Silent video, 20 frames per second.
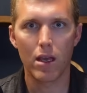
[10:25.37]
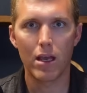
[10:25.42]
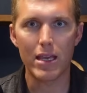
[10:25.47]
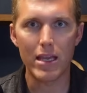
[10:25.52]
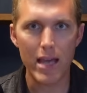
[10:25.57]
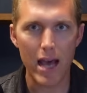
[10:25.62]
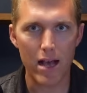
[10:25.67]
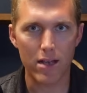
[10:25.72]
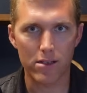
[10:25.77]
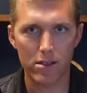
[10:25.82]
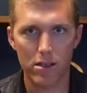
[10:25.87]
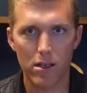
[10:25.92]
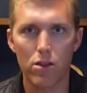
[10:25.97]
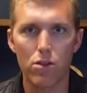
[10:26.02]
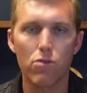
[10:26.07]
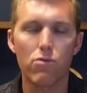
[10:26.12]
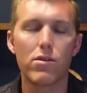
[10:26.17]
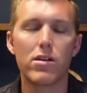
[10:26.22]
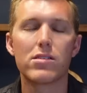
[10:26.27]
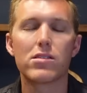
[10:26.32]
Yes,
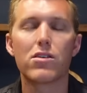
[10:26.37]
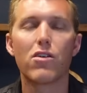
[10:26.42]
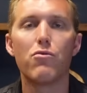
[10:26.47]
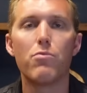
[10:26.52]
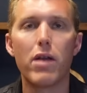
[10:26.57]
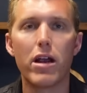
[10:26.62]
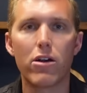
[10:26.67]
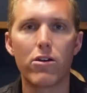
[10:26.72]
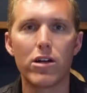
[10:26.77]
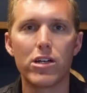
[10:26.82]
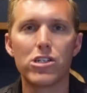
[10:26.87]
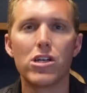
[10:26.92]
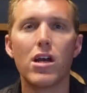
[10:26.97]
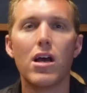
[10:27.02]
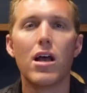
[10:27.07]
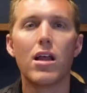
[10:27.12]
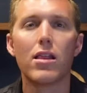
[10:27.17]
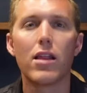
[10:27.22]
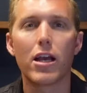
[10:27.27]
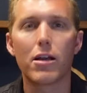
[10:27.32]
the risk of marriage,
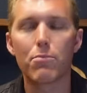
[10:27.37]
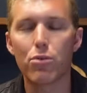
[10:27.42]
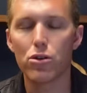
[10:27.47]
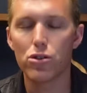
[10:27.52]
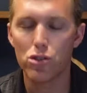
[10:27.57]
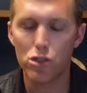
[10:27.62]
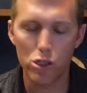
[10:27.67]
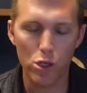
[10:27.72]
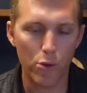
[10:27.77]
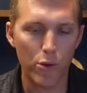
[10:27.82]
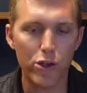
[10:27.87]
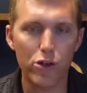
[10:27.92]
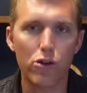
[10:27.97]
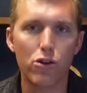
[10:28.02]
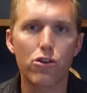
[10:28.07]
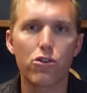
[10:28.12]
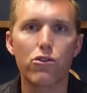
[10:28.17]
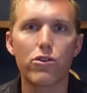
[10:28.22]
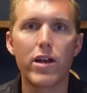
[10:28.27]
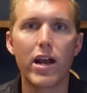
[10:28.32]
like pursuing your
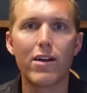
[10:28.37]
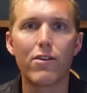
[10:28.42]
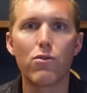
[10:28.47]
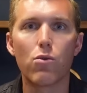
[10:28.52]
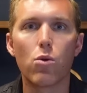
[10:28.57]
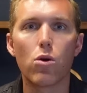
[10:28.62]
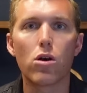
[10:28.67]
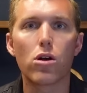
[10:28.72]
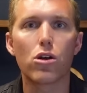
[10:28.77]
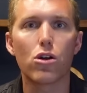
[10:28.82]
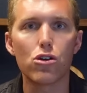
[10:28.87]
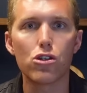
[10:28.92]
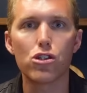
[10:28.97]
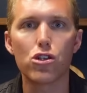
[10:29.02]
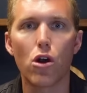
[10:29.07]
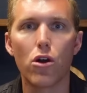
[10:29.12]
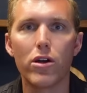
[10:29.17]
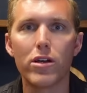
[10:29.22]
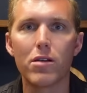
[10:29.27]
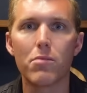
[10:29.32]
creative work or
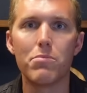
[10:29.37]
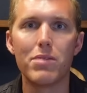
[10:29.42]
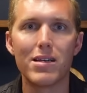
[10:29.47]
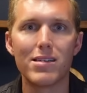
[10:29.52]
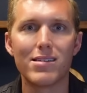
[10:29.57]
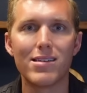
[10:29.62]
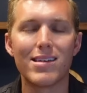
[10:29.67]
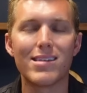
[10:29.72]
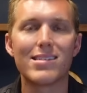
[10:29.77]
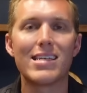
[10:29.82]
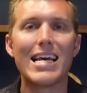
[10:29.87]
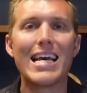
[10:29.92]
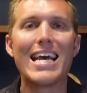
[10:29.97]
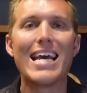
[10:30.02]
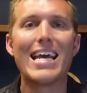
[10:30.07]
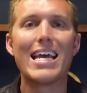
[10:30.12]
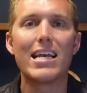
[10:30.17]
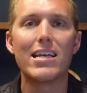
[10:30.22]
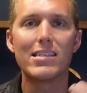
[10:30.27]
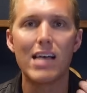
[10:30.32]
starting a business,
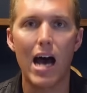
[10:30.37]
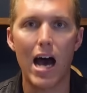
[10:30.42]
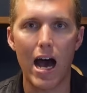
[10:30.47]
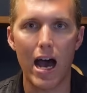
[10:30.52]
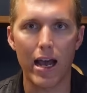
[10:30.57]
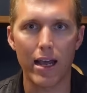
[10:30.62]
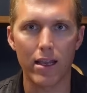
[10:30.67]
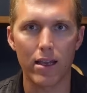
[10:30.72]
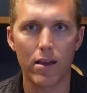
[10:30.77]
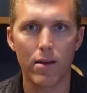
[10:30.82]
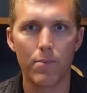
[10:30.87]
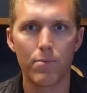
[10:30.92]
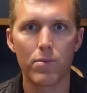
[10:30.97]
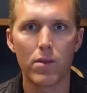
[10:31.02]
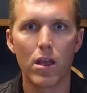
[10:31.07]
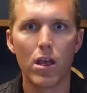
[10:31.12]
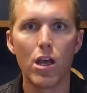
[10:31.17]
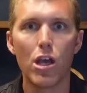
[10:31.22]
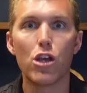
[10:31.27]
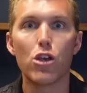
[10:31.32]
is high.
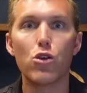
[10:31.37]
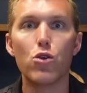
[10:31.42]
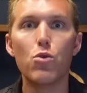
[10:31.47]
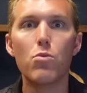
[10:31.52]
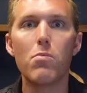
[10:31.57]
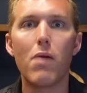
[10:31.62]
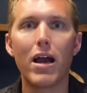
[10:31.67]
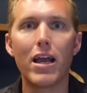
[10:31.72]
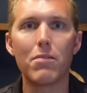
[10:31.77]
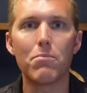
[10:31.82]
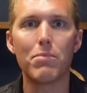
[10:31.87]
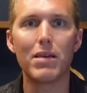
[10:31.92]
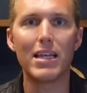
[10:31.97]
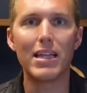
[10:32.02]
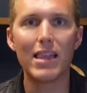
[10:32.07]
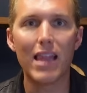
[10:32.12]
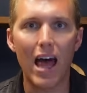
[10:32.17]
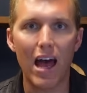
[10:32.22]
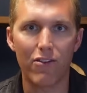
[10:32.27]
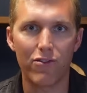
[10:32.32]
You might be
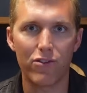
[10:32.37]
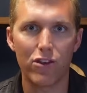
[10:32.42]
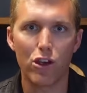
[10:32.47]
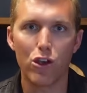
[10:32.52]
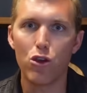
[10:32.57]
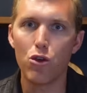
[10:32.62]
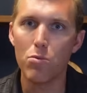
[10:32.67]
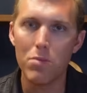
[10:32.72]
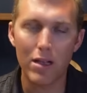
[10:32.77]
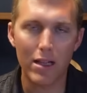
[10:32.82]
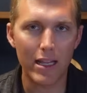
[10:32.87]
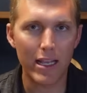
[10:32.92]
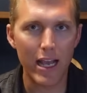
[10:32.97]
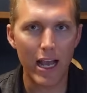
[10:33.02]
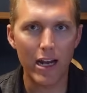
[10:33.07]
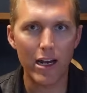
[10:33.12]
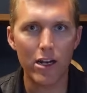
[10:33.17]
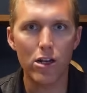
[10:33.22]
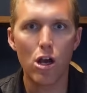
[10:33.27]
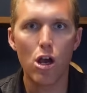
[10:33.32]
left
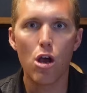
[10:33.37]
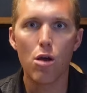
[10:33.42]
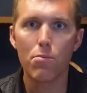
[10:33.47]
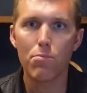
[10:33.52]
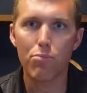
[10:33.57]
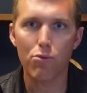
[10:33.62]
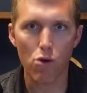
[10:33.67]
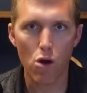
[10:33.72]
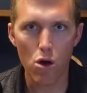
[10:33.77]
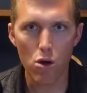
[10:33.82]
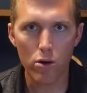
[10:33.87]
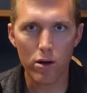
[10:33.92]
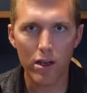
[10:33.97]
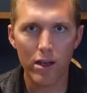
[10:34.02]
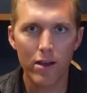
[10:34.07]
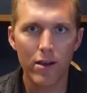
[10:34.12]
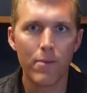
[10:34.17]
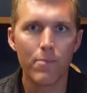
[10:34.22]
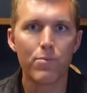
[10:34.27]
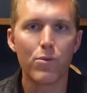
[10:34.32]
humiliated, broke,
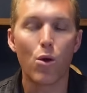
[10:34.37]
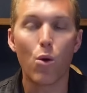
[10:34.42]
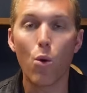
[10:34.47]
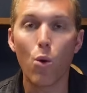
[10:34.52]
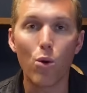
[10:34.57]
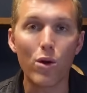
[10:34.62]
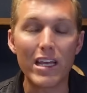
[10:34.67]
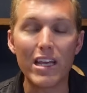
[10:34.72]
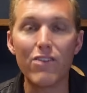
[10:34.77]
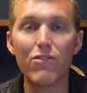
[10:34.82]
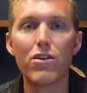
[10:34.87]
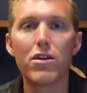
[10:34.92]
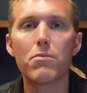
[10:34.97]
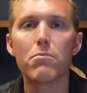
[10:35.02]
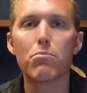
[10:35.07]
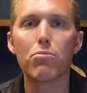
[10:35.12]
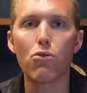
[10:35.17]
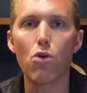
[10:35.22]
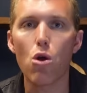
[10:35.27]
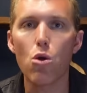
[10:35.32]
or even
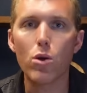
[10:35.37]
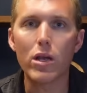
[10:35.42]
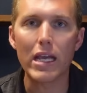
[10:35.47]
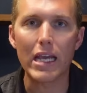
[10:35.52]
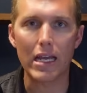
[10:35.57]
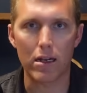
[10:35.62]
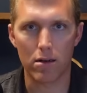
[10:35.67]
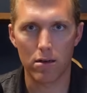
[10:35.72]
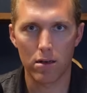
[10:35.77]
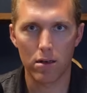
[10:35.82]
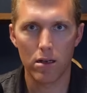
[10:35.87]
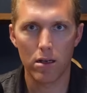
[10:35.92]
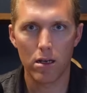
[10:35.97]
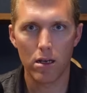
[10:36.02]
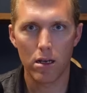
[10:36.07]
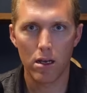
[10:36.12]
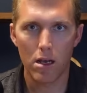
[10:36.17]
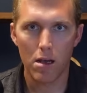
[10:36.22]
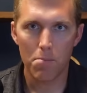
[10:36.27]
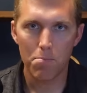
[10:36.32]
broken.
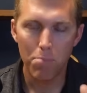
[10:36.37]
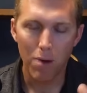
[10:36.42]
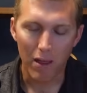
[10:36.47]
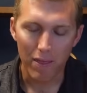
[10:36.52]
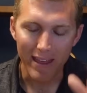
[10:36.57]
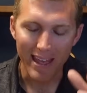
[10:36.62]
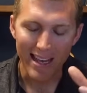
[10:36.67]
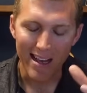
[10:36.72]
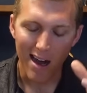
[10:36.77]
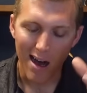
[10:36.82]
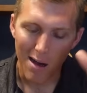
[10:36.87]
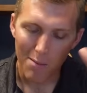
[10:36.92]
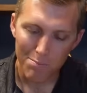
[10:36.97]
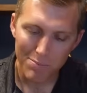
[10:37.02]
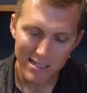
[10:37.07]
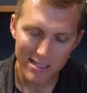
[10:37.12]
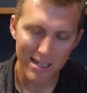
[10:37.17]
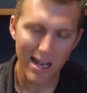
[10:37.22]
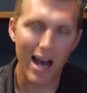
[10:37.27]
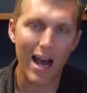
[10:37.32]
But the
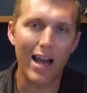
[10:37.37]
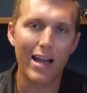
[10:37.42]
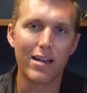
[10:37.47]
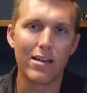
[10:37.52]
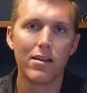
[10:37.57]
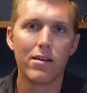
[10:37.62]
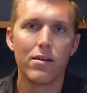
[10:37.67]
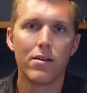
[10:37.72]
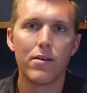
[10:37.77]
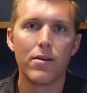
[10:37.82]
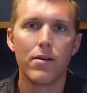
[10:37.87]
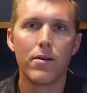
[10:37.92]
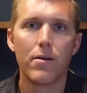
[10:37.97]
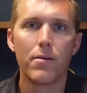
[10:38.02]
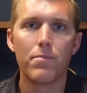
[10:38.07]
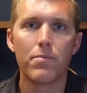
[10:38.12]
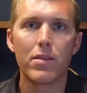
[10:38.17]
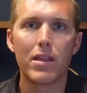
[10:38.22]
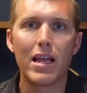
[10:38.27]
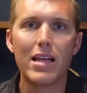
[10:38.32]
upside
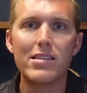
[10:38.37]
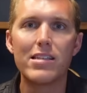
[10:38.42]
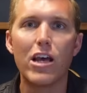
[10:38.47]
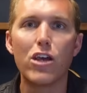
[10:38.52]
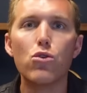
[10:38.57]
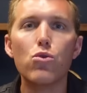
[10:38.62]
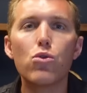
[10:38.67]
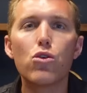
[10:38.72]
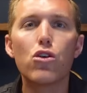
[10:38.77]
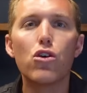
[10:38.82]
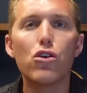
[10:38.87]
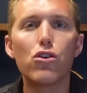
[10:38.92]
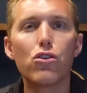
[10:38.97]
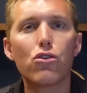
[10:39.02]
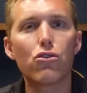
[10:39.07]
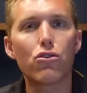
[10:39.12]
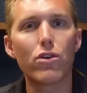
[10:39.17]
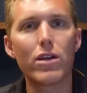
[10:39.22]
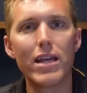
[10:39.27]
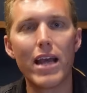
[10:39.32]
is that you could
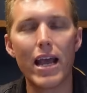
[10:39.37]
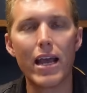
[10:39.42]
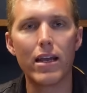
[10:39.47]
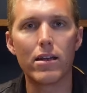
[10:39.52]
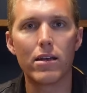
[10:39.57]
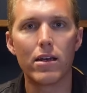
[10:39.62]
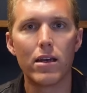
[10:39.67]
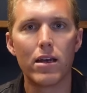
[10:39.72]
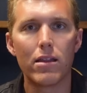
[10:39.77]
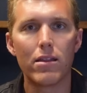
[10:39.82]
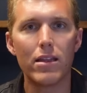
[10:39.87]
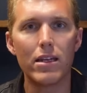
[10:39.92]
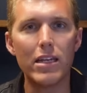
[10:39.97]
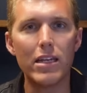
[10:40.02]
create the